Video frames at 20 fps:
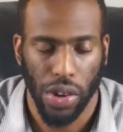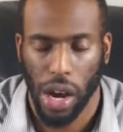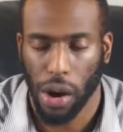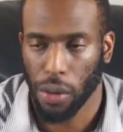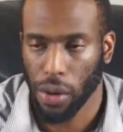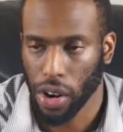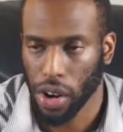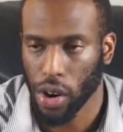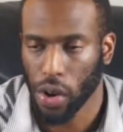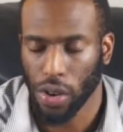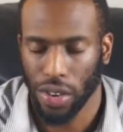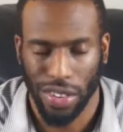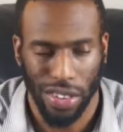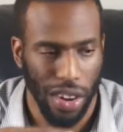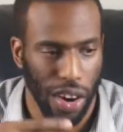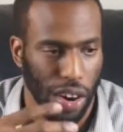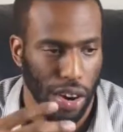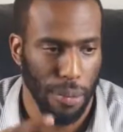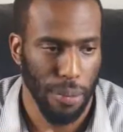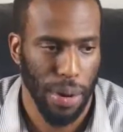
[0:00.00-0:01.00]
I would go and
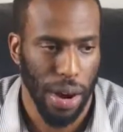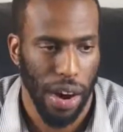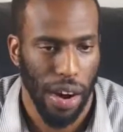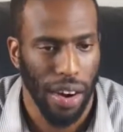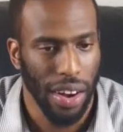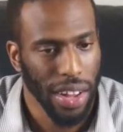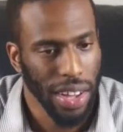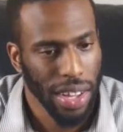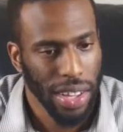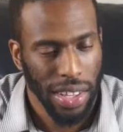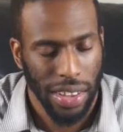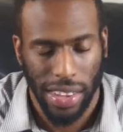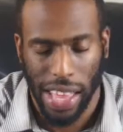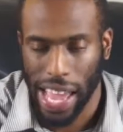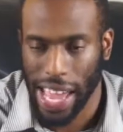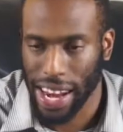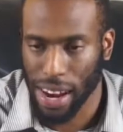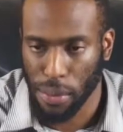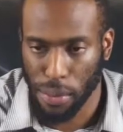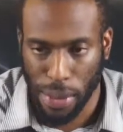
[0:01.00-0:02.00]
talk about the
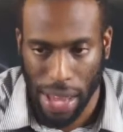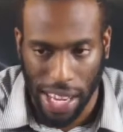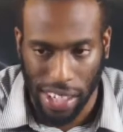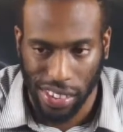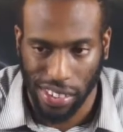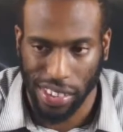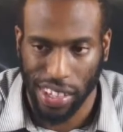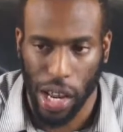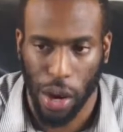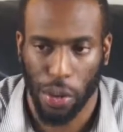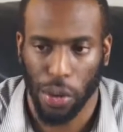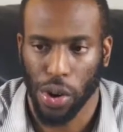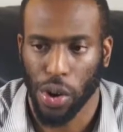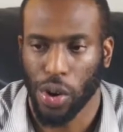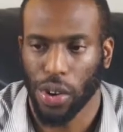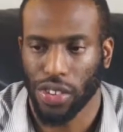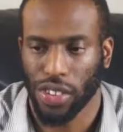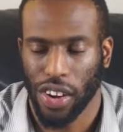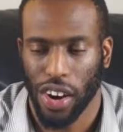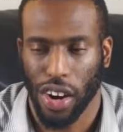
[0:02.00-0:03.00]
animation. I would
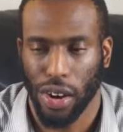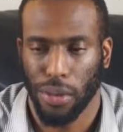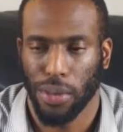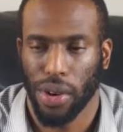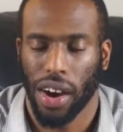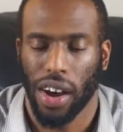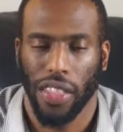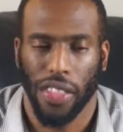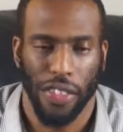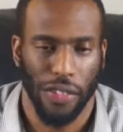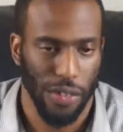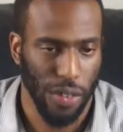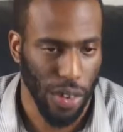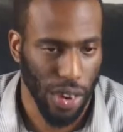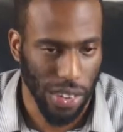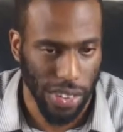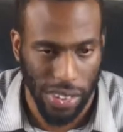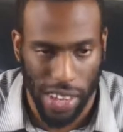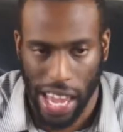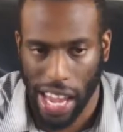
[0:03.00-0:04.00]
go and talk about the
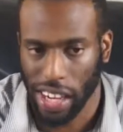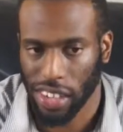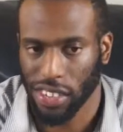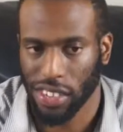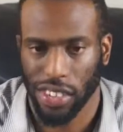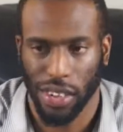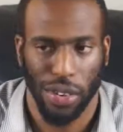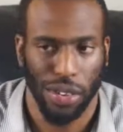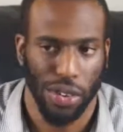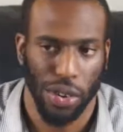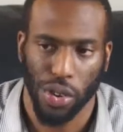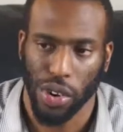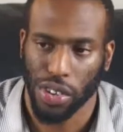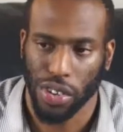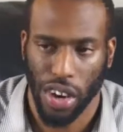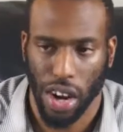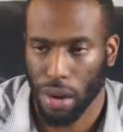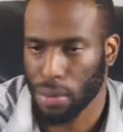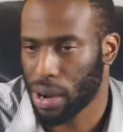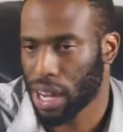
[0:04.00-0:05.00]
voice actors. I would go and
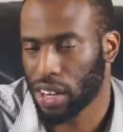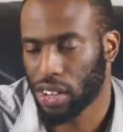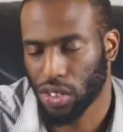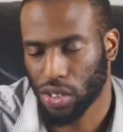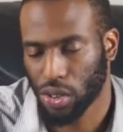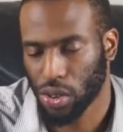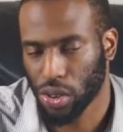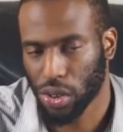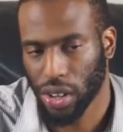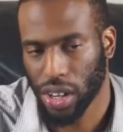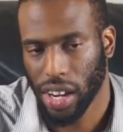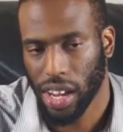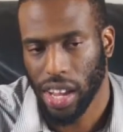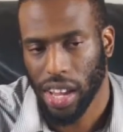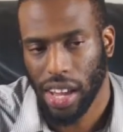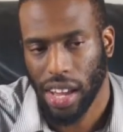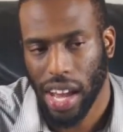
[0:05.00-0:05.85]
talk about the story.